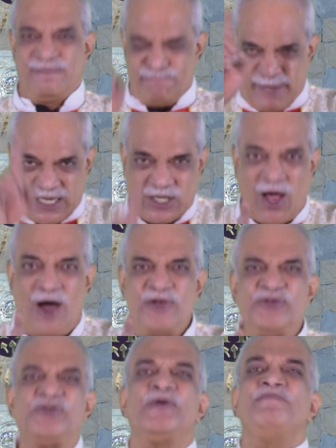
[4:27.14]

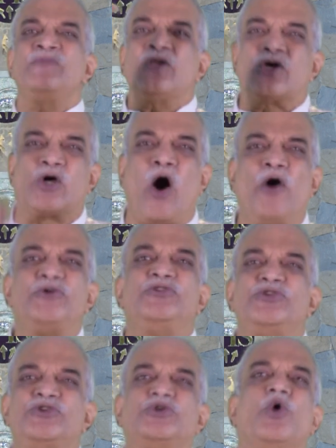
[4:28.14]
because God
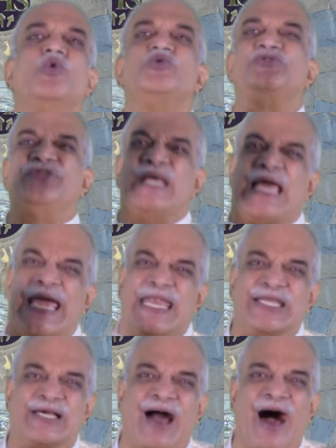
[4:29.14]
chose the
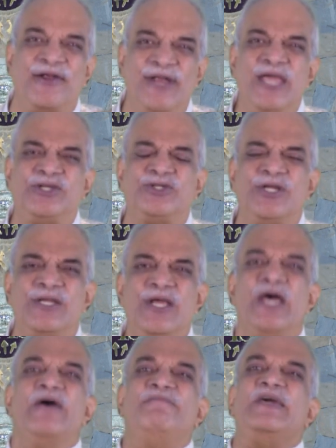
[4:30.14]
incarnation,
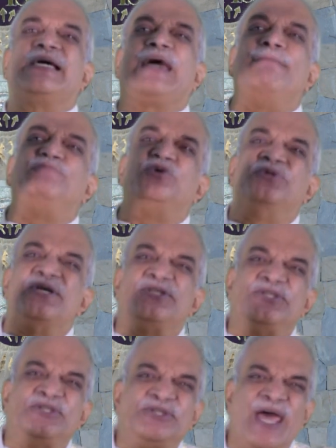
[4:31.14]
we come to the
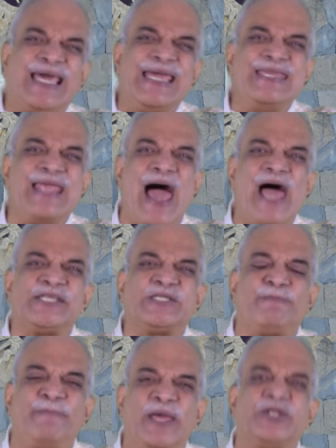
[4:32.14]
second
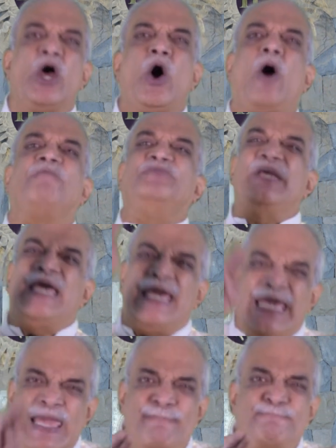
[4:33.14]
aspect of the
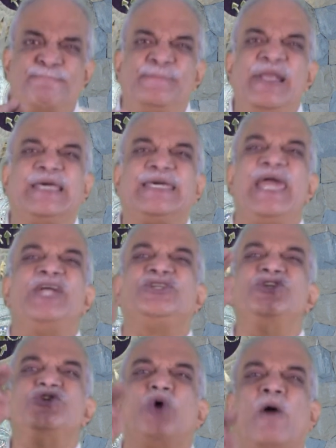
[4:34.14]

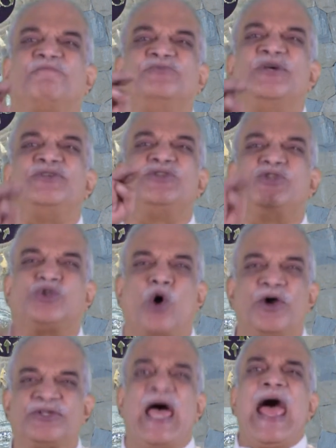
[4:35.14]
implications of this
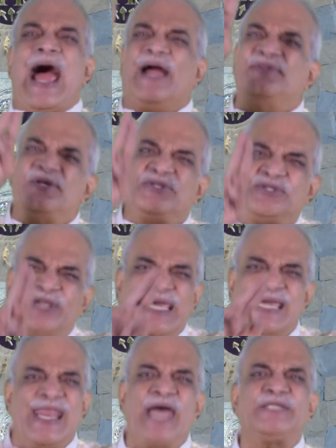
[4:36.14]
choice. And the
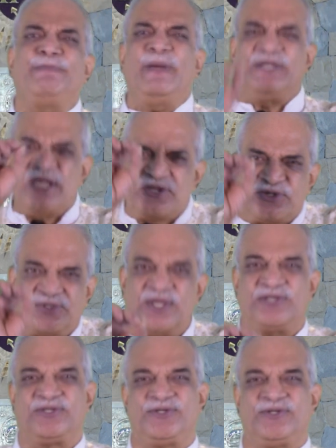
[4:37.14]
second aspect is
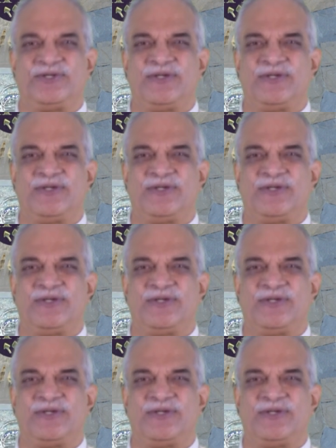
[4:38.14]
this